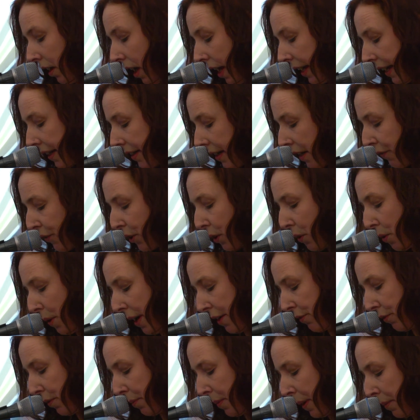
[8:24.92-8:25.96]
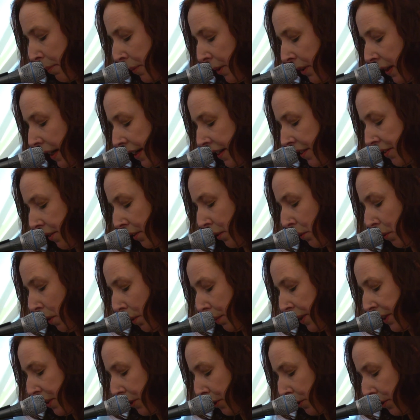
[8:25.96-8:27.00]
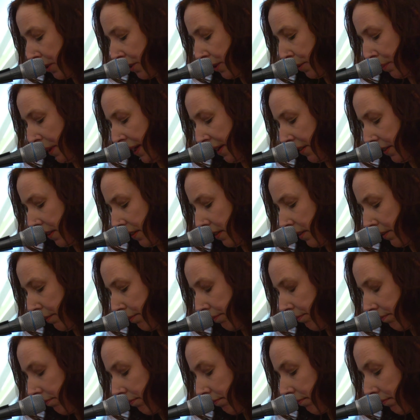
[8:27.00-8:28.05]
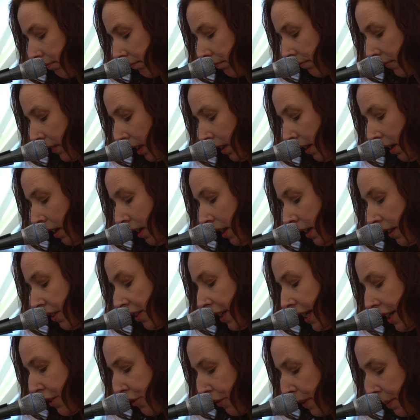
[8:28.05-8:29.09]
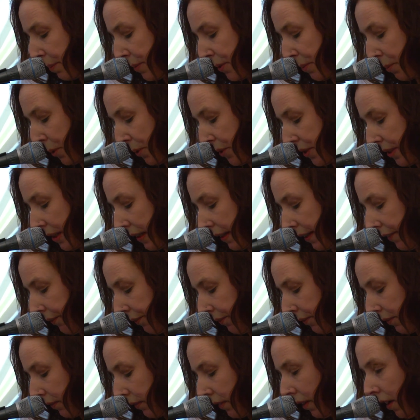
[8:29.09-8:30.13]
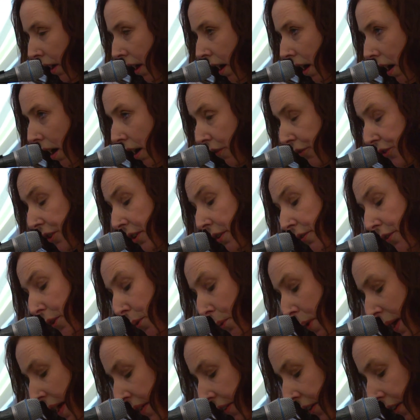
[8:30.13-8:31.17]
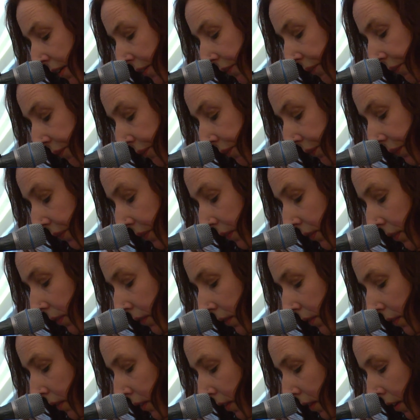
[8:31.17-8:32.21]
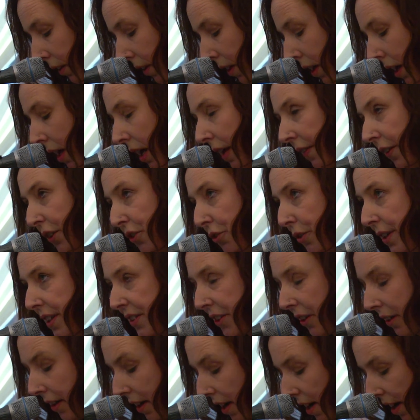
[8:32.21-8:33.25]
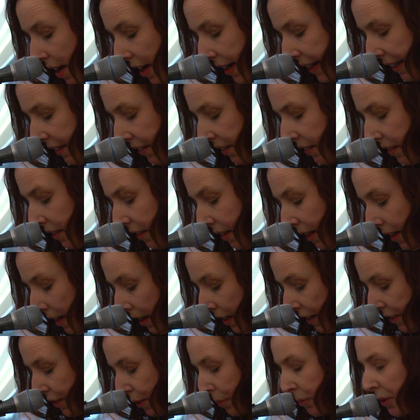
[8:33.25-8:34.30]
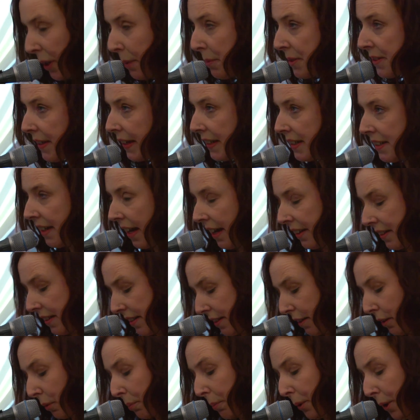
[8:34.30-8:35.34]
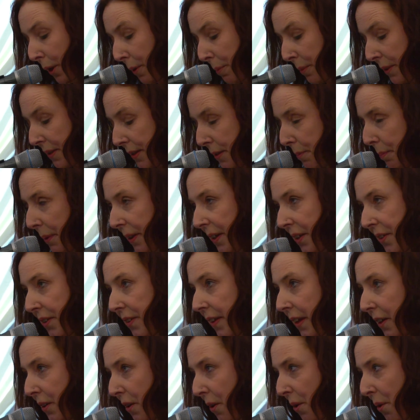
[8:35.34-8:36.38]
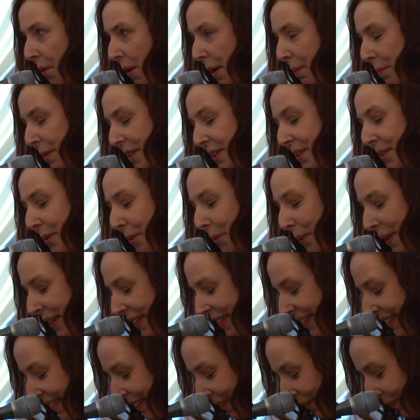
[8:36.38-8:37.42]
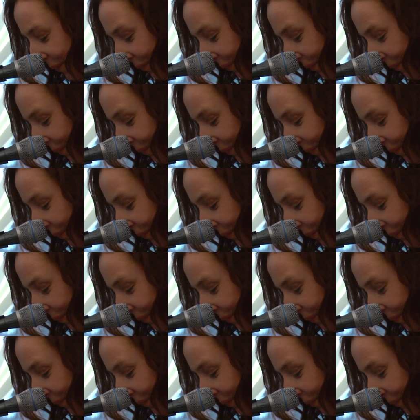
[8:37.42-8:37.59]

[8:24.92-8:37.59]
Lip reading: I can never quite remember later what we talked about. Daydreams mostly, often of the weather. The trees are kind. Sometimes they dance on purpose because they know I miss the wind.